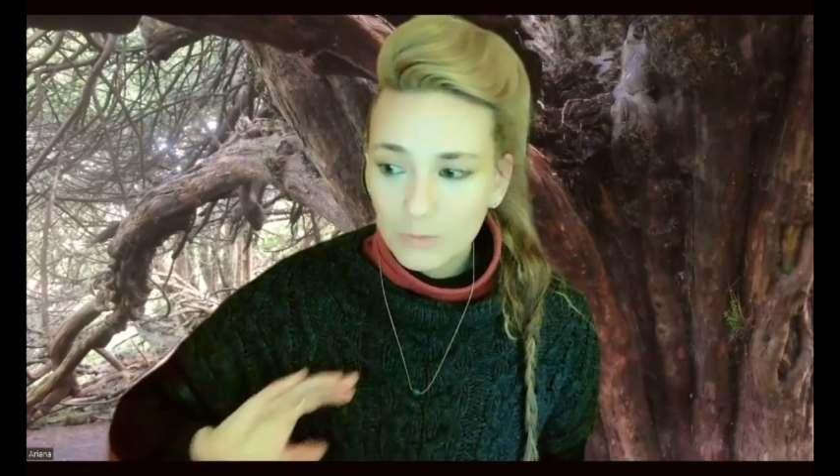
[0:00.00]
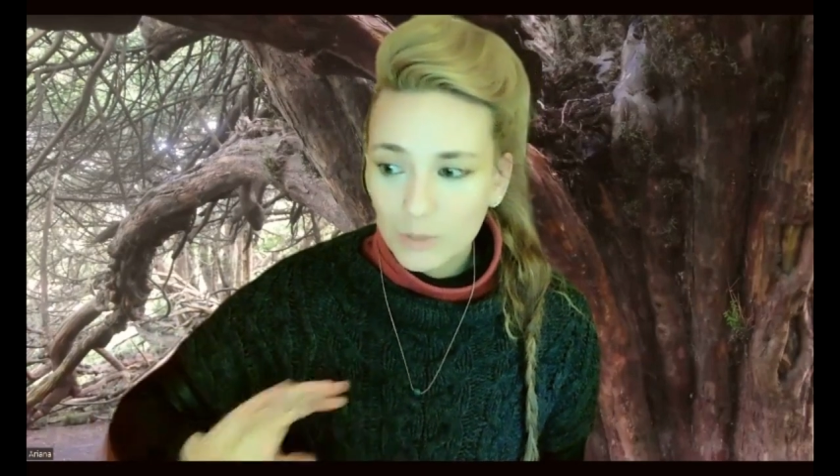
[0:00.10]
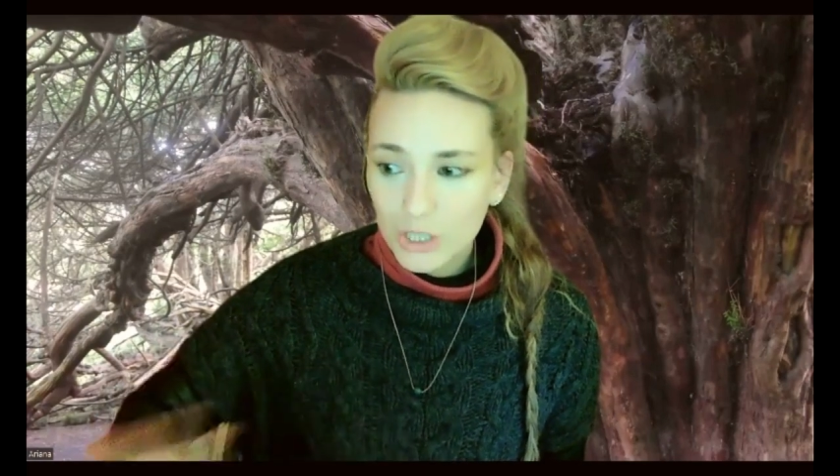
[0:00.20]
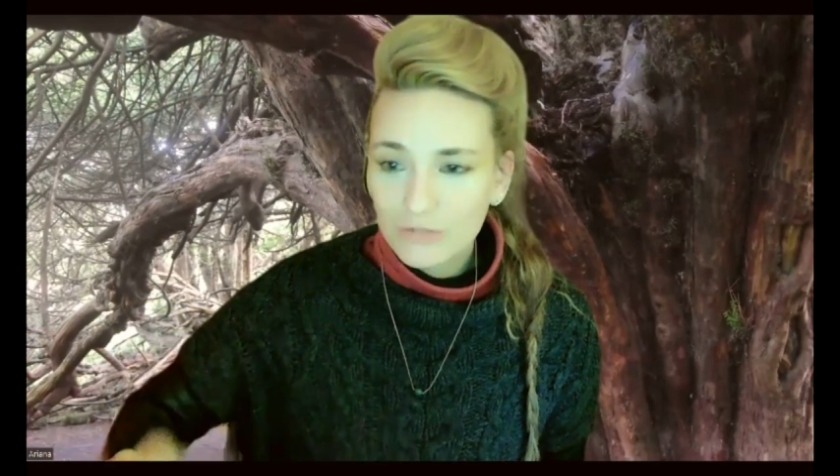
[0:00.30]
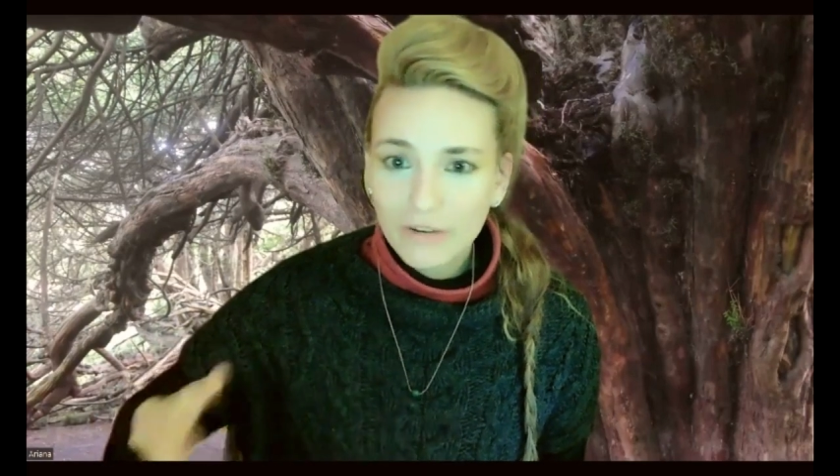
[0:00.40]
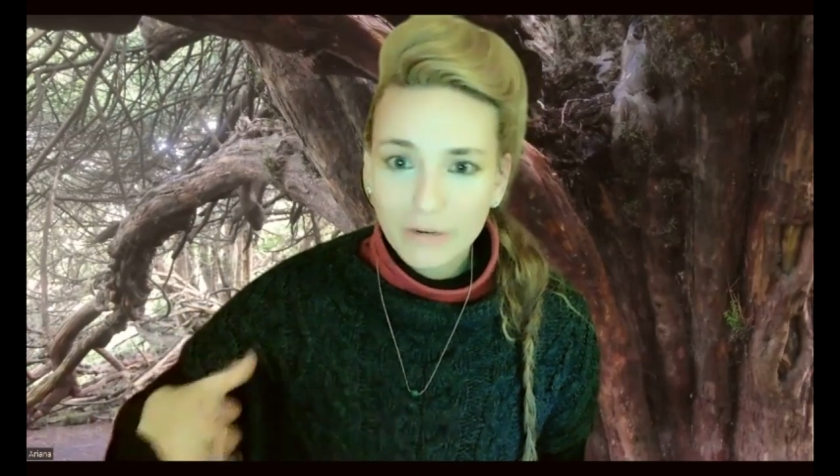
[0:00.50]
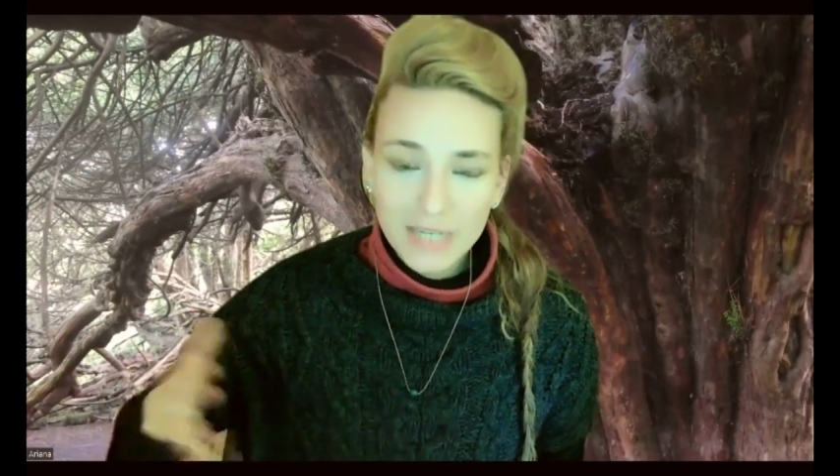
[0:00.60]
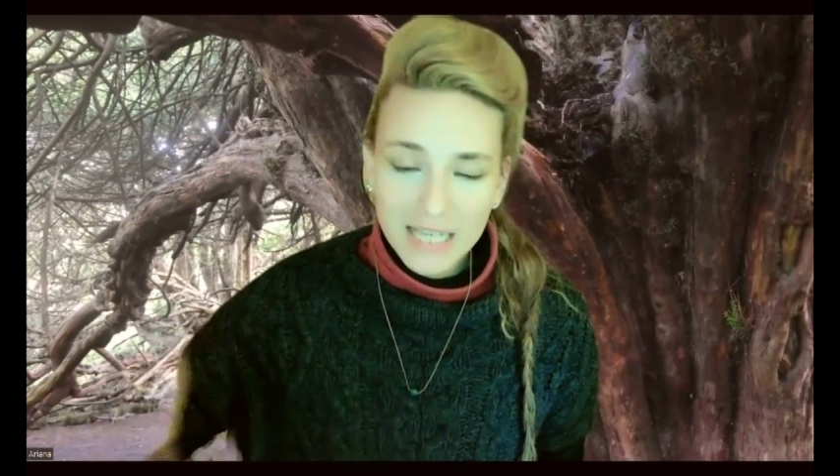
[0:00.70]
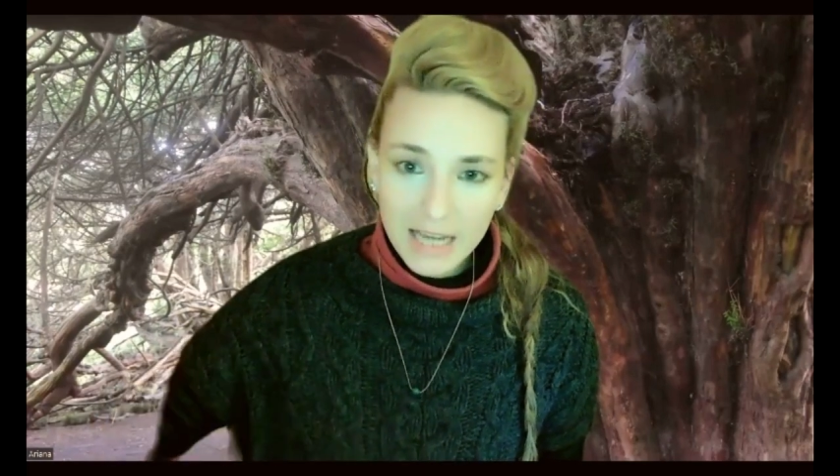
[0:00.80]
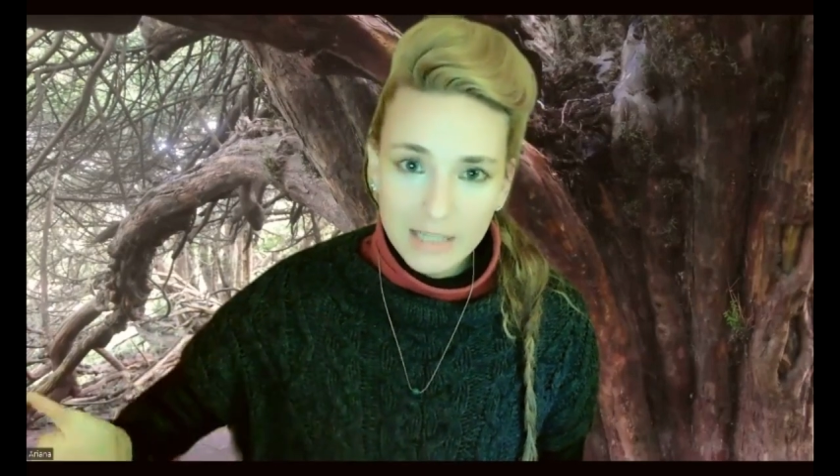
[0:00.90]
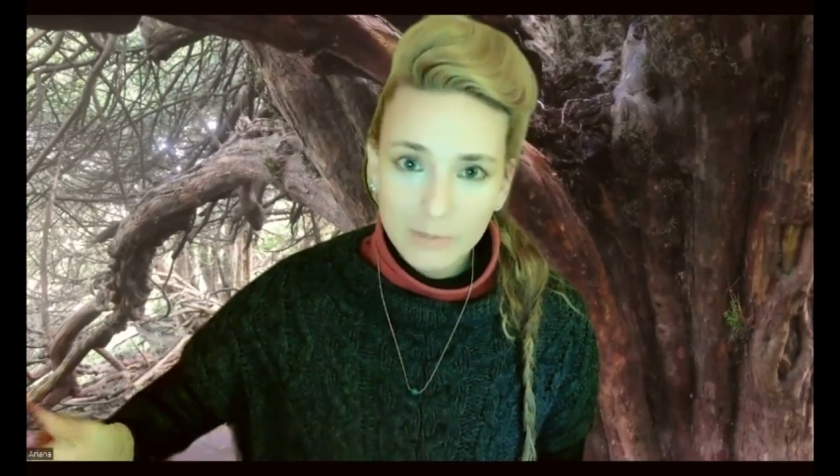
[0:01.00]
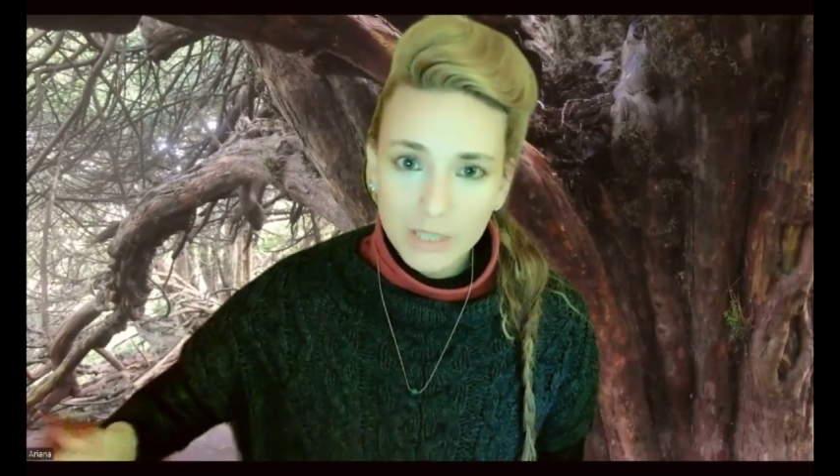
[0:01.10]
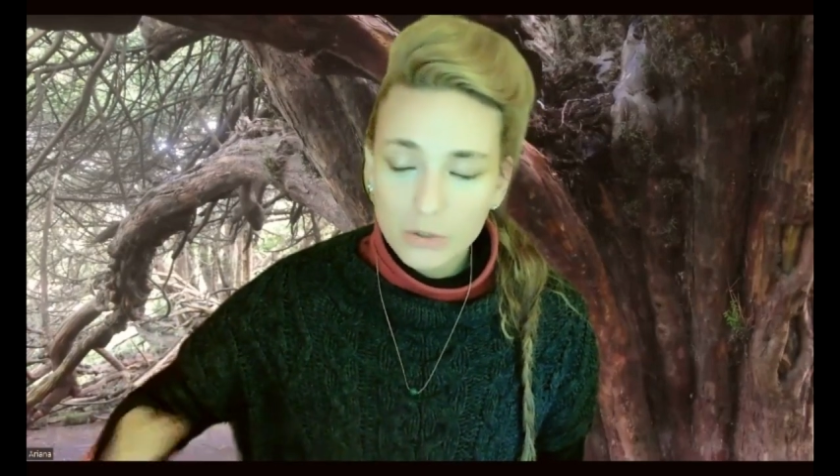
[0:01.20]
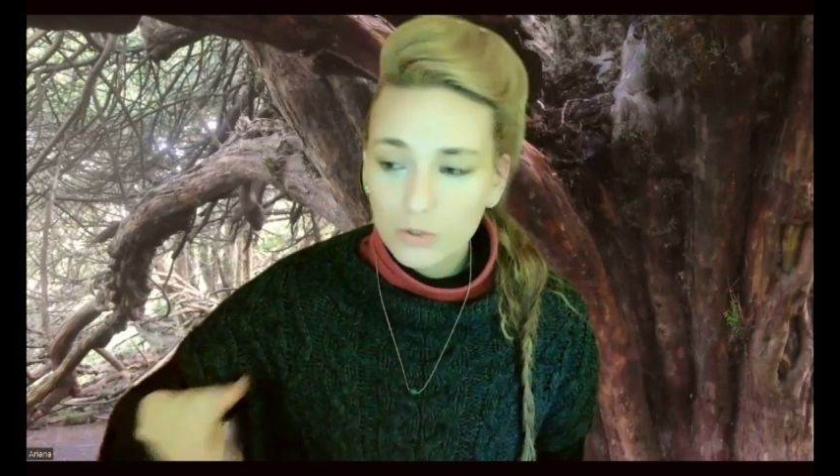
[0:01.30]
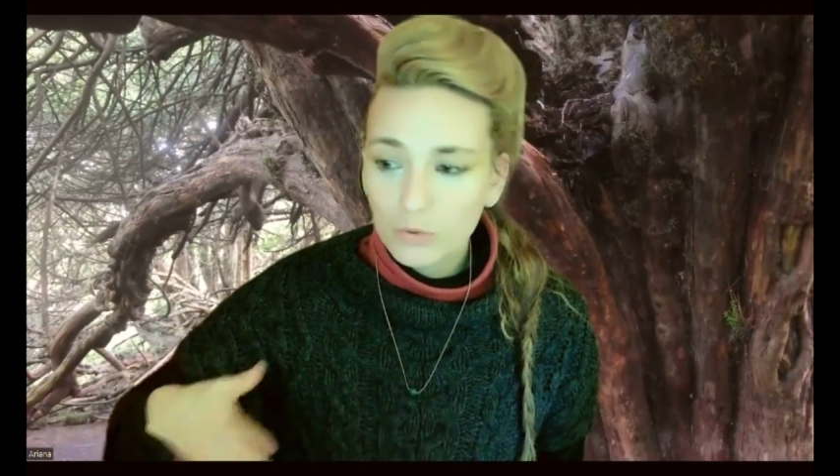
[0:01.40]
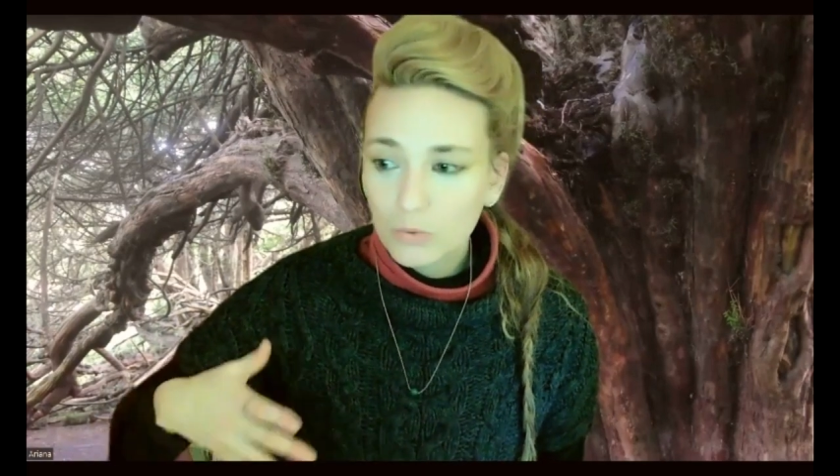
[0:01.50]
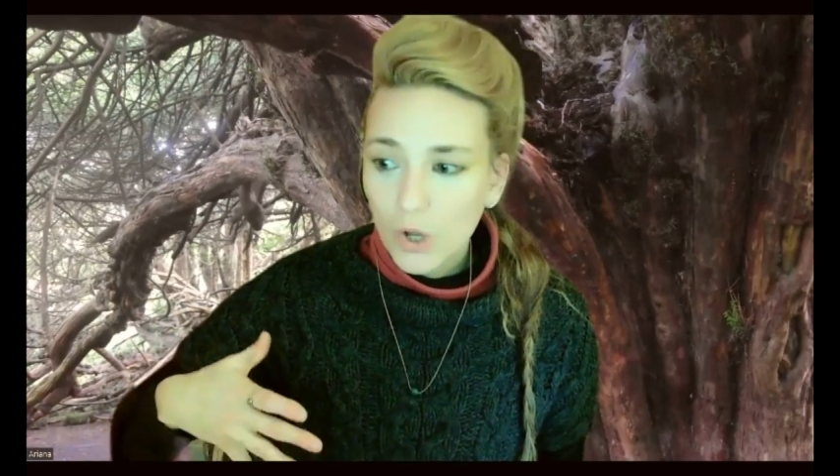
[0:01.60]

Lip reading: which is very nice, because you